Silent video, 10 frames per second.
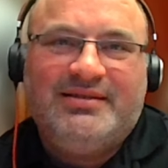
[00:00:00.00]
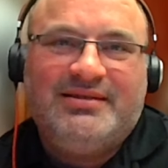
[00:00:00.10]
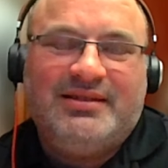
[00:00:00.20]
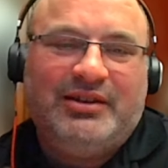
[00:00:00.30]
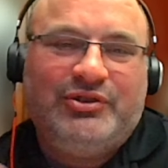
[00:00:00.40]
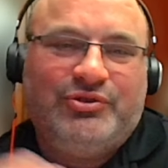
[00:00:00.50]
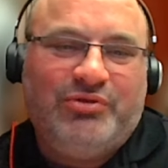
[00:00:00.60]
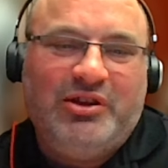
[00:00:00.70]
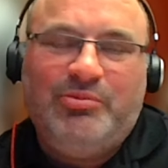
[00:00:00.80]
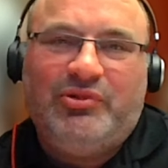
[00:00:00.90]
uh,
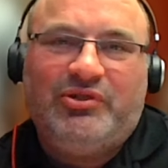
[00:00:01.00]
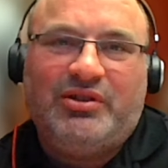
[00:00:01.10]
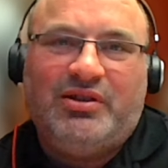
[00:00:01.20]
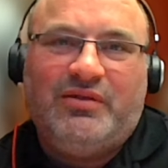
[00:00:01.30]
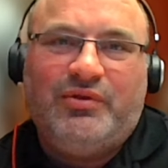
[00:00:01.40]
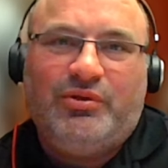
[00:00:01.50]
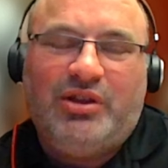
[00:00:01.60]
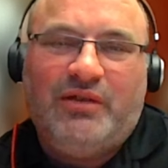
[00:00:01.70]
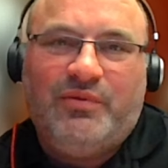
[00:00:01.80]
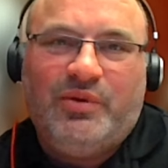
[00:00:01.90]
dreams of your
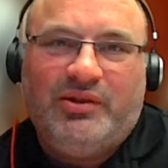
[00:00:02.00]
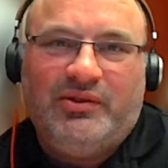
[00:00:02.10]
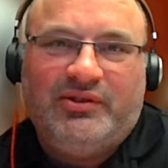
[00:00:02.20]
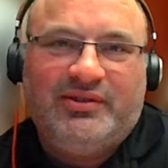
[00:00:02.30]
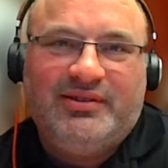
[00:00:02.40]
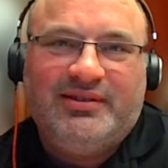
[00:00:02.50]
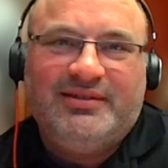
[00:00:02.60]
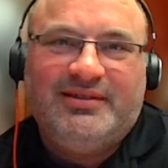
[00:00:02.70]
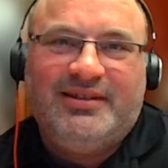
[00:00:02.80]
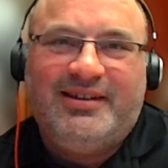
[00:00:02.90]
loved ones
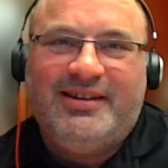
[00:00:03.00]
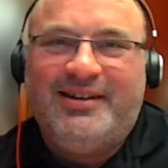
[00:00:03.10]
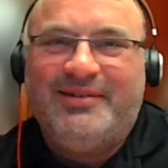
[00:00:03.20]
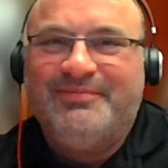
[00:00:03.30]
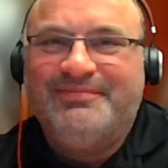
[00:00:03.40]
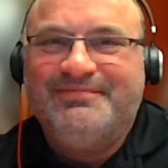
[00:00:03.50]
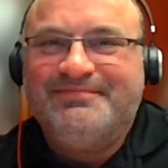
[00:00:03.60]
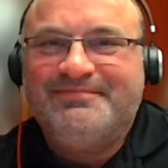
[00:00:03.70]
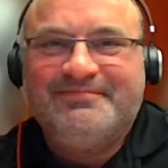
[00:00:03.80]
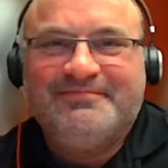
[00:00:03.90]
um,
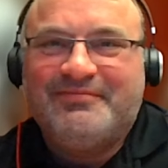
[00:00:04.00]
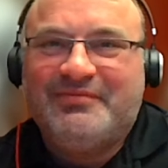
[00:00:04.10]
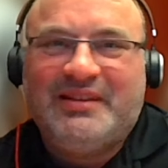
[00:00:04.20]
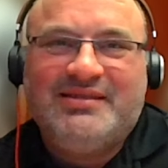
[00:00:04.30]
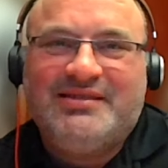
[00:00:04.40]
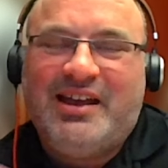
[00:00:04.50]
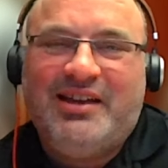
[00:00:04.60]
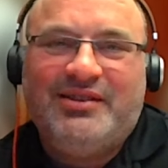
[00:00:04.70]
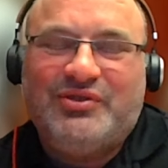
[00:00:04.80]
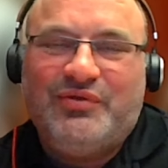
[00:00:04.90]

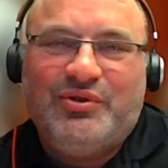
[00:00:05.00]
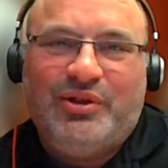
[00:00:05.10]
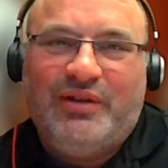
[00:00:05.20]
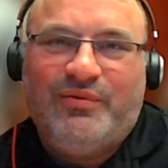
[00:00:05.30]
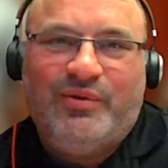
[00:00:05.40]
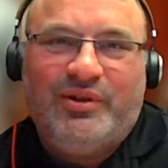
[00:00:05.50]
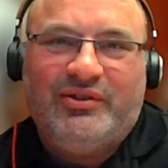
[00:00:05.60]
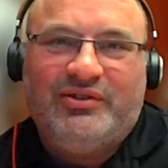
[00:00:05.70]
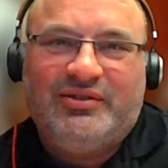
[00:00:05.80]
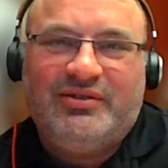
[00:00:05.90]
signs of your loved
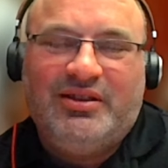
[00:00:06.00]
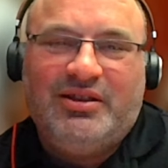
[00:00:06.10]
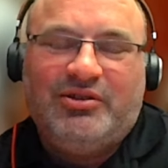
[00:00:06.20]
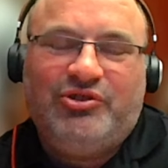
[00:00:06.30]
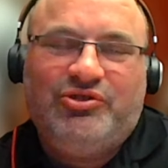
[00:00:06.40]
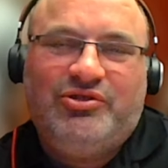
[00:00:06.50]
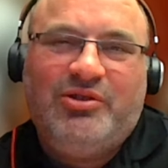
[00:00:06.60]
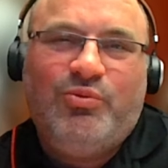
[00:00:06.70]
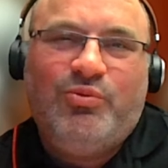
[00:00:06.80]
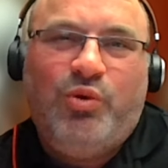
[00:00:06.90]
ones because
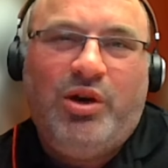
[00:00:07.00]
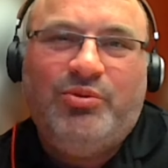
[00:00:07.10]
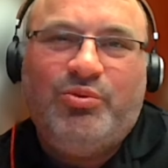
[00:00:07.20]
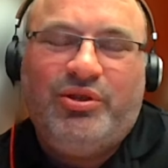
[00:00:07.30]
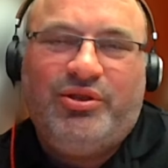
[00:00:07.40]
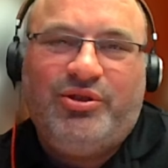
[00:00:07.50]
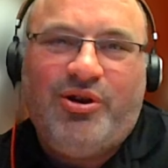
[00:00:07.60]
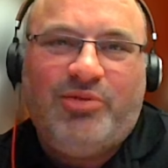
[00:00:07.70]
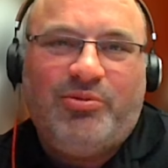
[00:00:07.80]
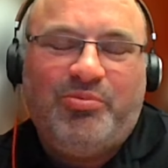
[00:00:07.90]
they're one with
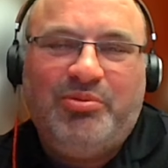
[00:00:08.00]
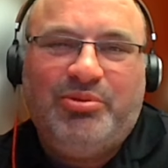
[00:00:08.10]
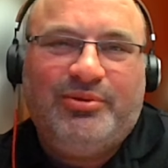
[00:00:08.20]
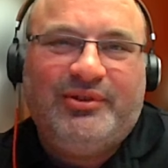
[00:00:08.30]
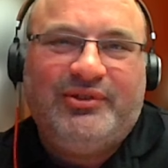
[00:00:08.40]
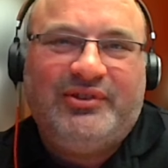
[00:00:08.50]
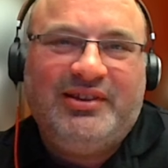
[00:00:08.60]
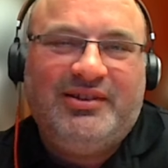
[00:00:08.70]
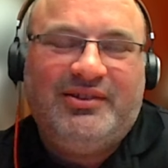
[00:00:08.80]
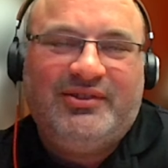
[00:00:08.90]
god what people don't
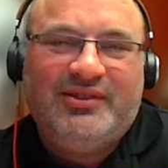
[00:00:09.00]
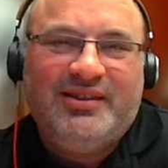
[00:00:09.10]
understand is